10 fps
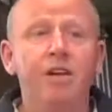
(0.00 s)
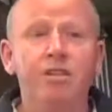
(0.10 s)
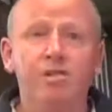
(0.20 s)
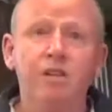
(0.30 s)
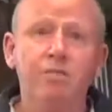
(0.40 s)

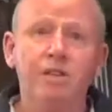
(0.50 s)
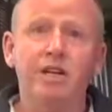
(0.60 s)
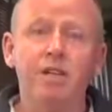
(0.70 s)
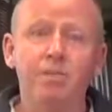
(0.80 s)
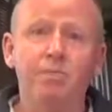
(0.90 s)
trucks
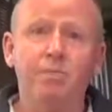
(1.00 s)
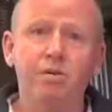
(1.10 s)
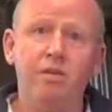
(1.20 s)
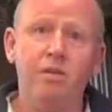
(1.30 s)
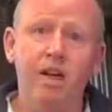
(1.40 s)
would actually be
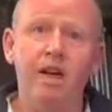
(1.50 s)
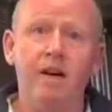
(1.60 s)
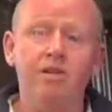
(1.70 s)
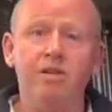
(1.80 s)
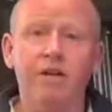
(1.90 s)
put
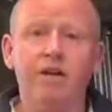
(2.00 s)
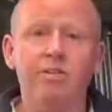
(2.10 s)
down, we